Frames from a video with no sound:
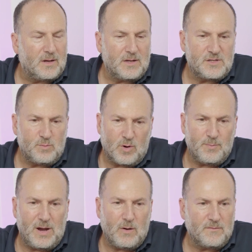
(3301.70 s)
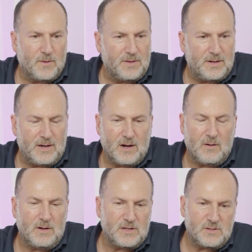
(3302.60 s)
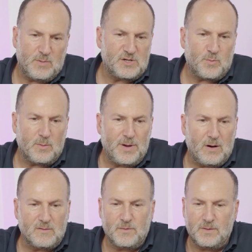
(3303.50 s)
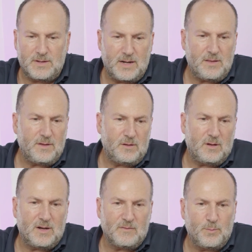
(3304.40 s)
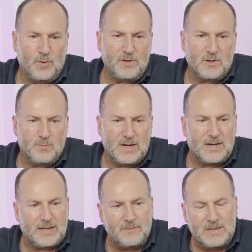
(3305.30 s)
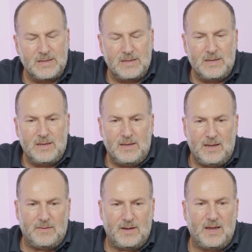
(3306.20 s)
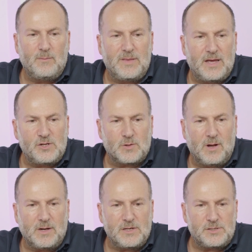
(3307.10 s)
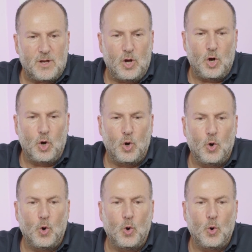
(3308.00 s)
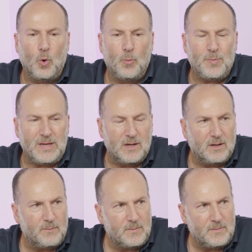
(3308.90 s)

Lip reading: It's more powerful than heroin. It's much more powerful than anything you could ever put in your body. And the name of that drug is hopium.